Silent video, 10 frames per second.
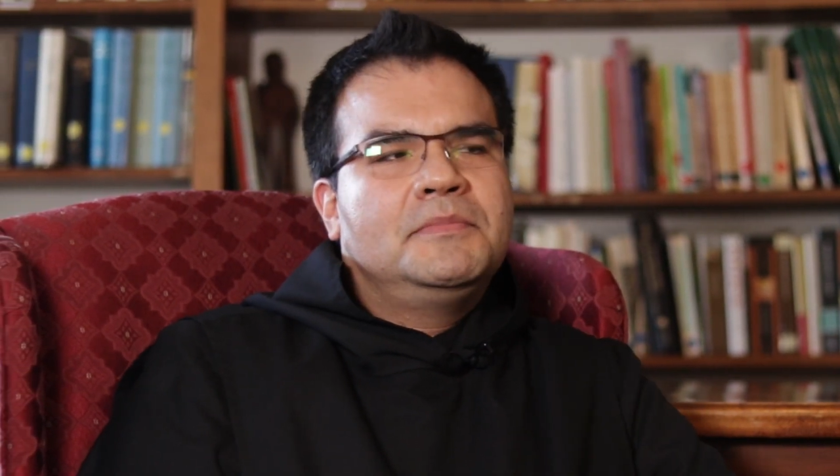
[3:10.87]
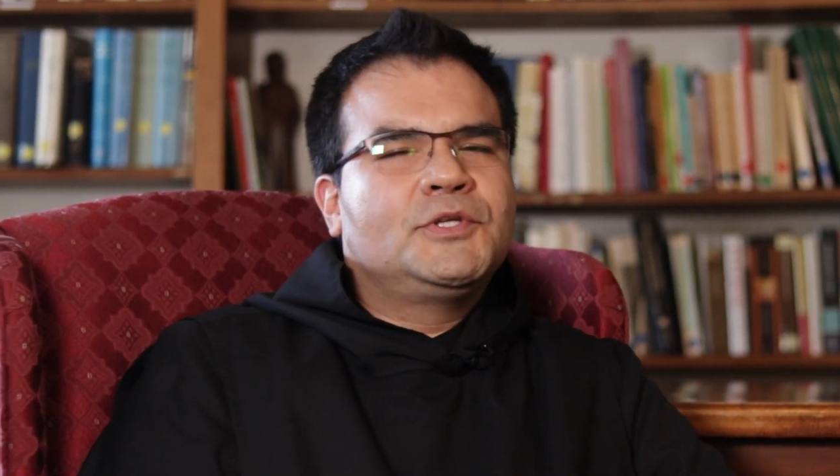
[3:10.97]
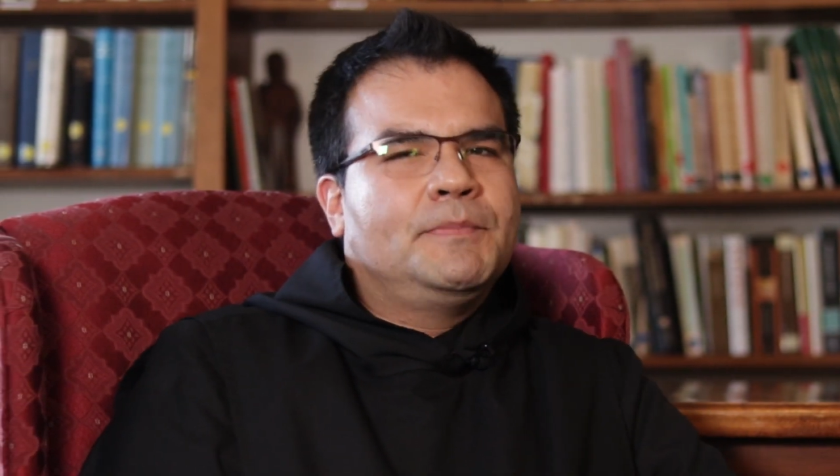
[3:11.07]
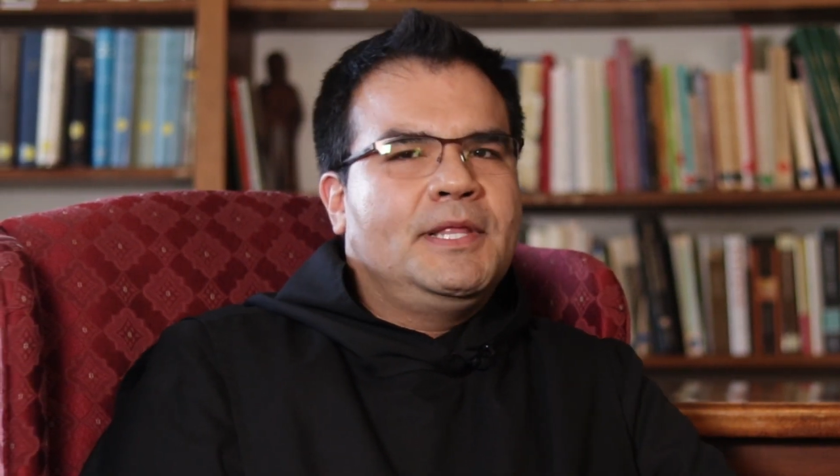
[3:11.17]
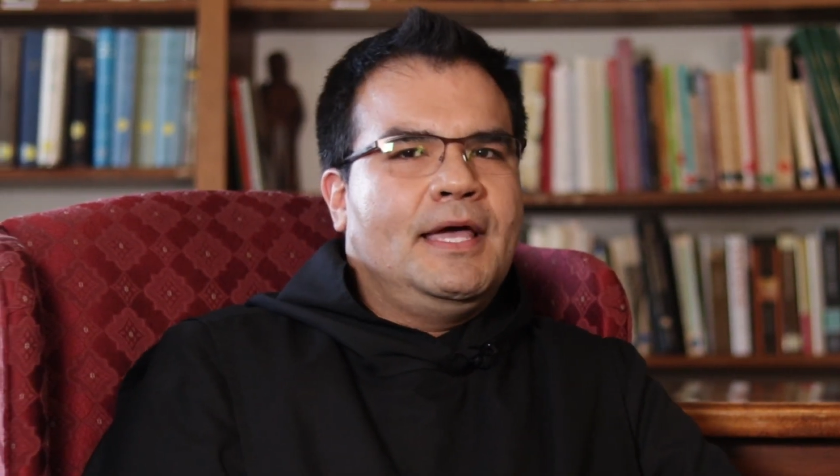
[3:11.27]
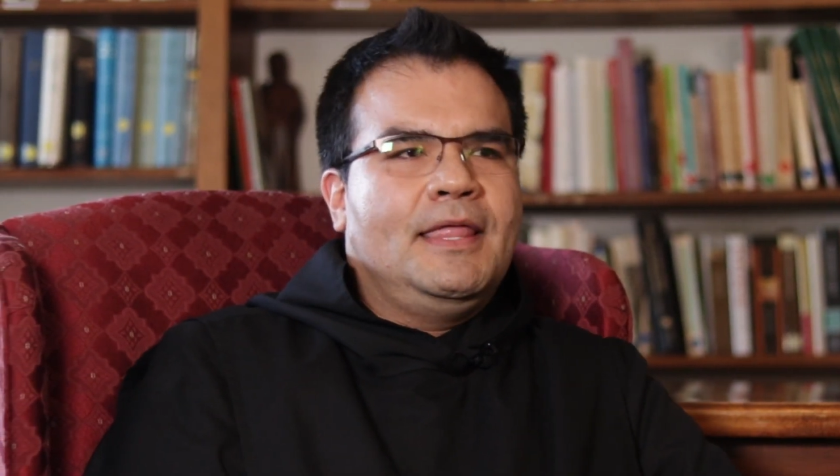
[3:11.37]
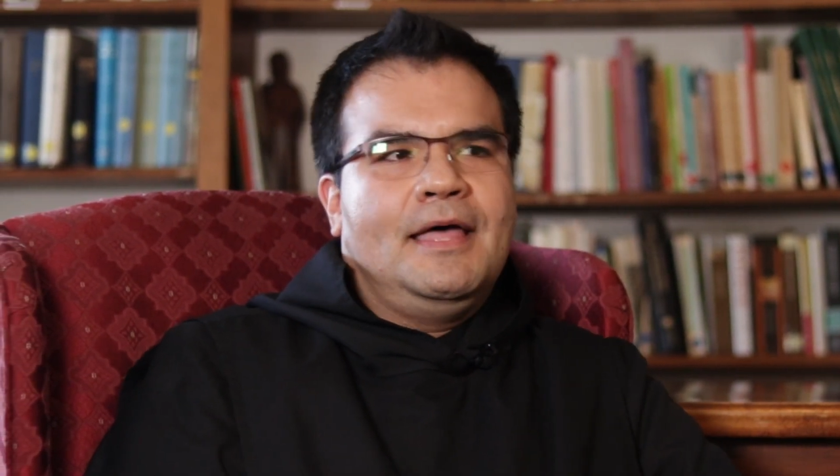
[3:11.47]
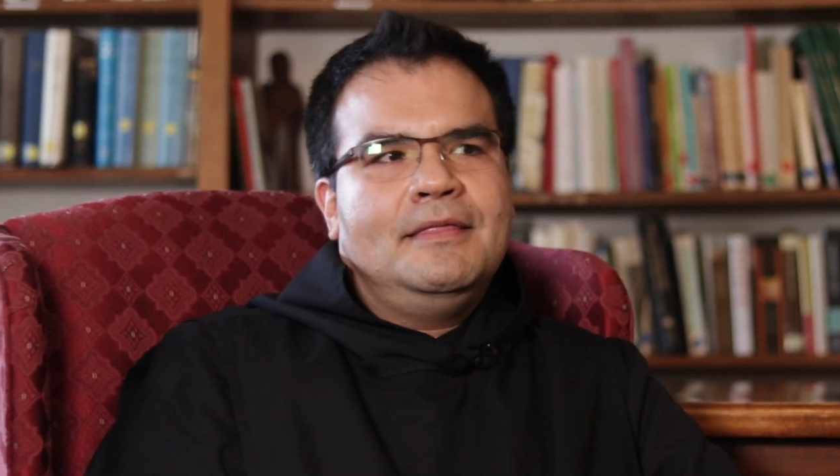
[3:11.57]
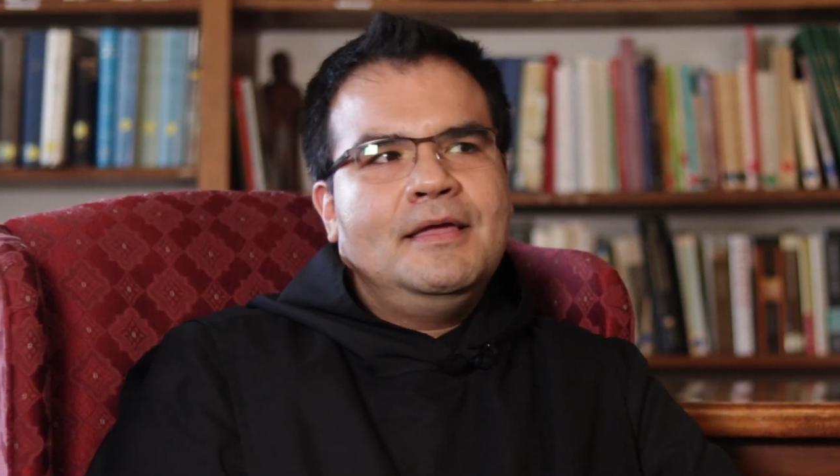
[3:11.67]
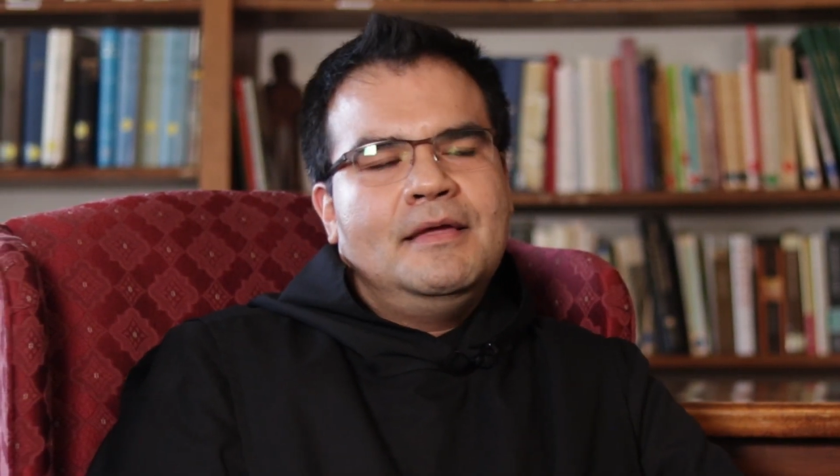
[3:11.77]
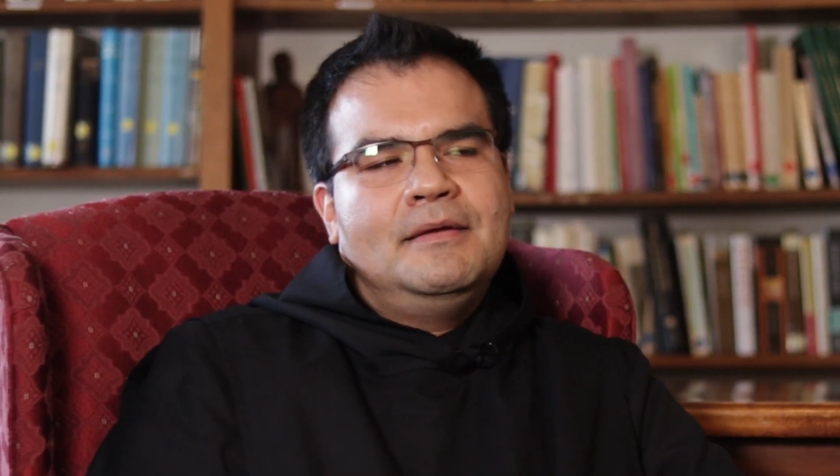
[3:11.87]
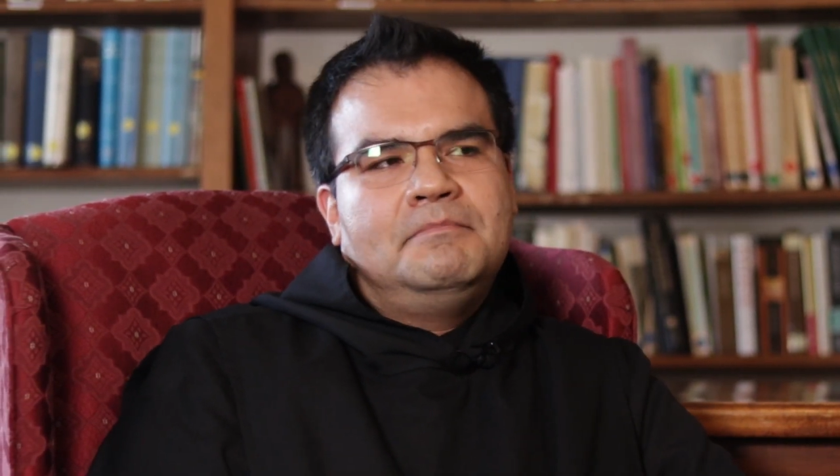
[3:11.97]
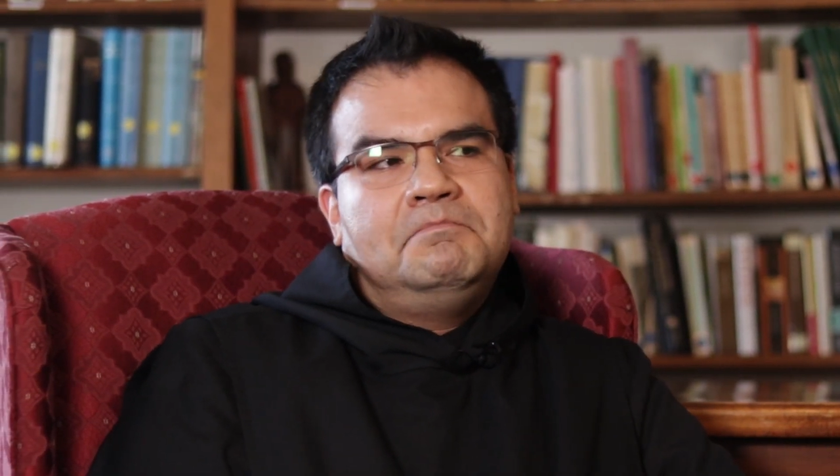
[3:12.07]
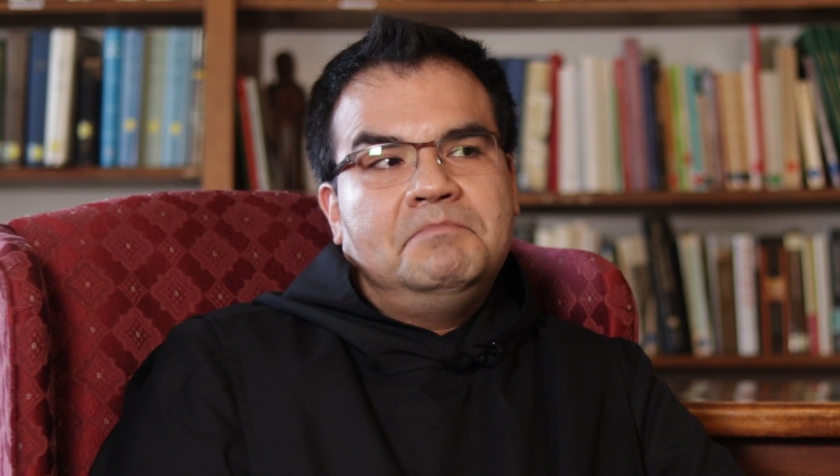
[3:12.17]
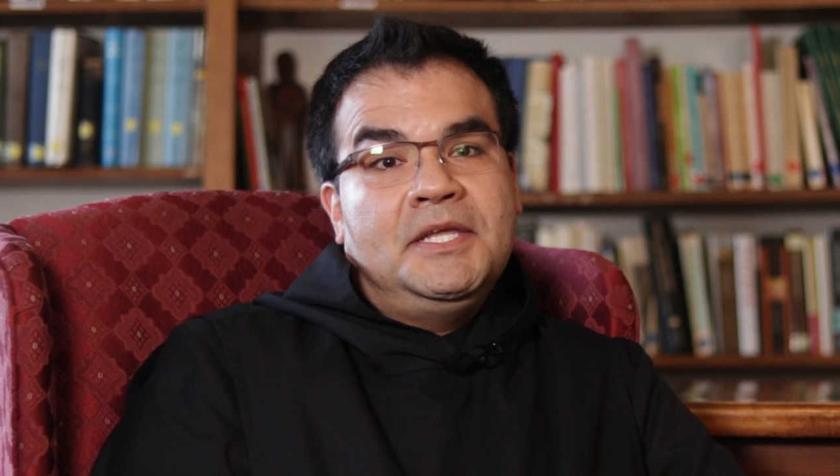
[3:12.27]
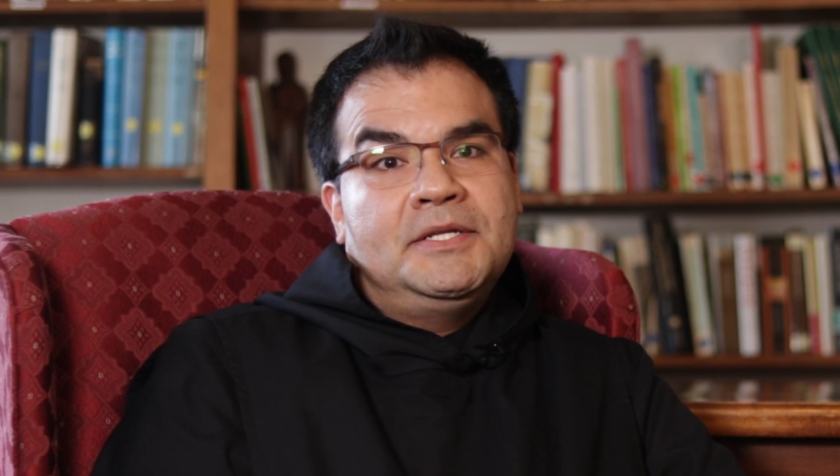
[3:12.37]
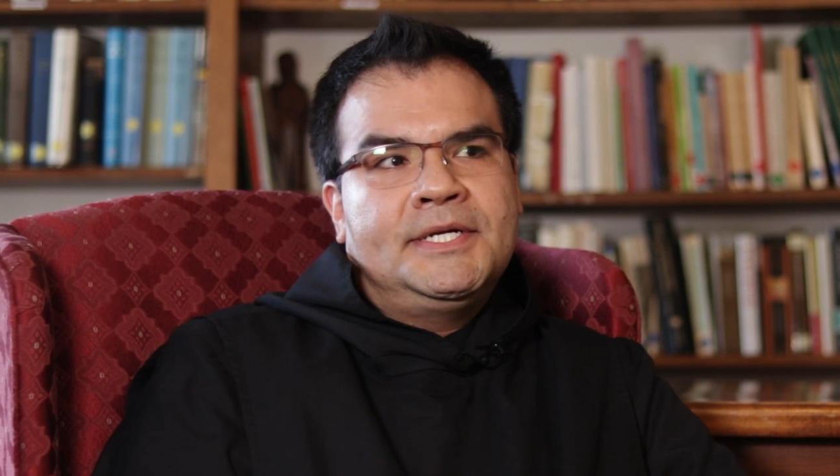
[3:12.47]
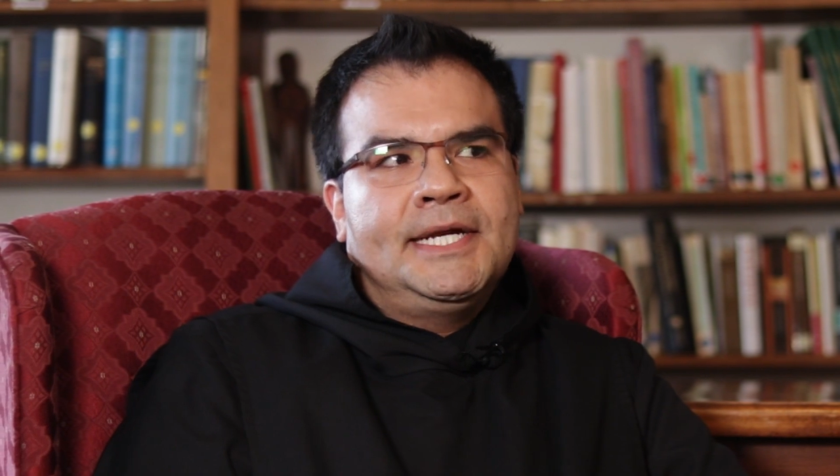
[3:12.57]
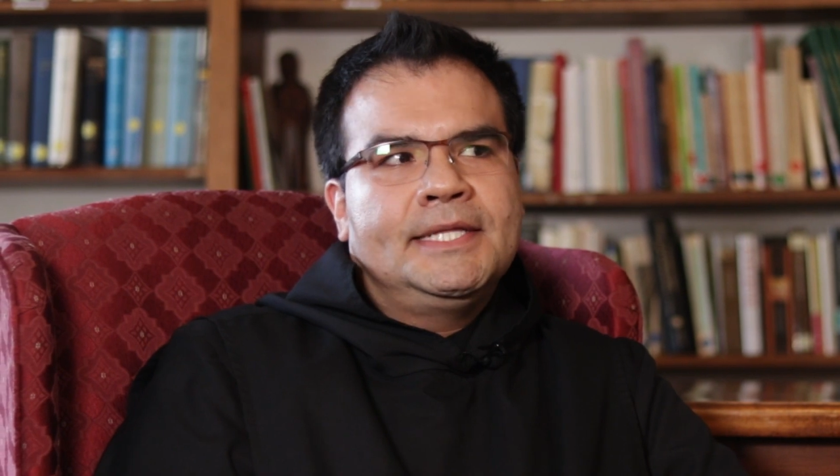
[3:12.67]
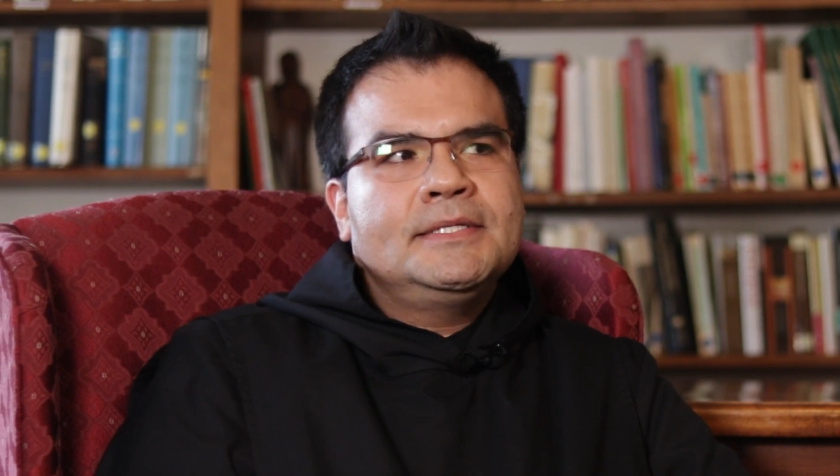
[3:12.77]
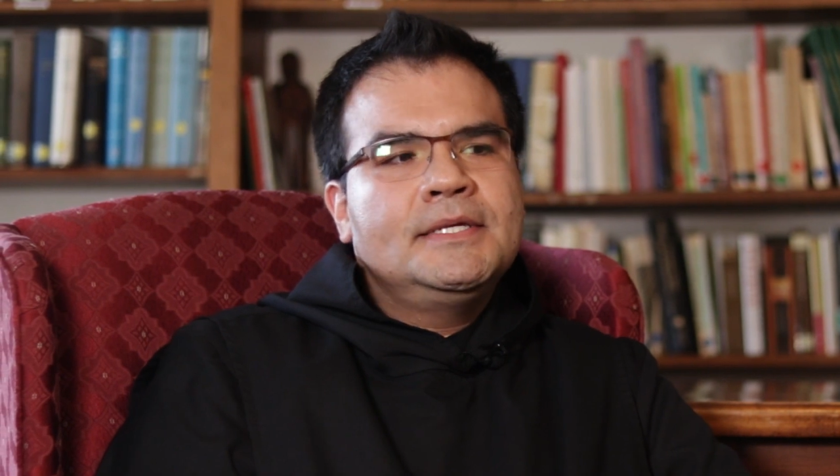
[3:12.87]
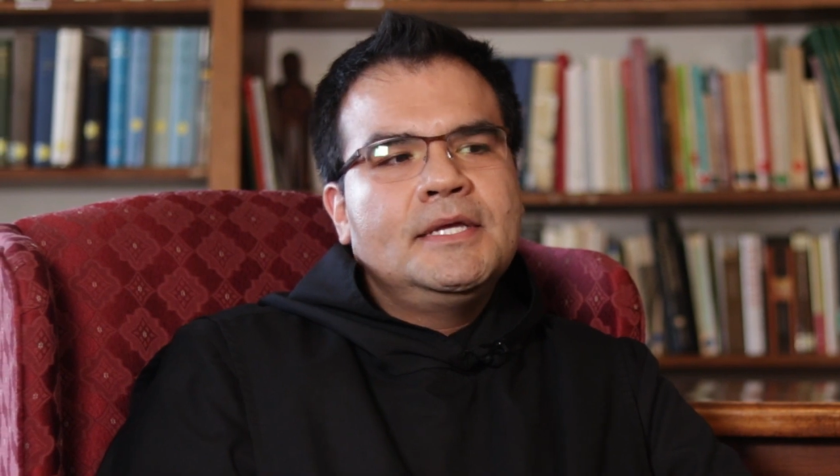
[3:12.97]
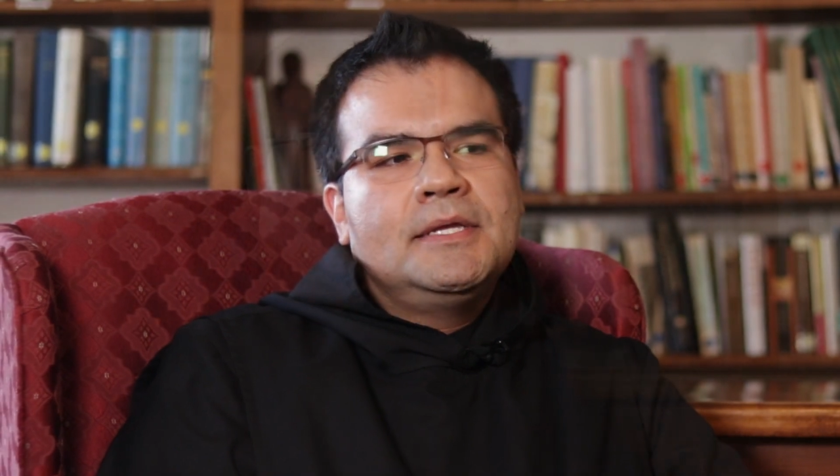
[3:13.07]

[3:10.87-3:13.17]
something like that, internet.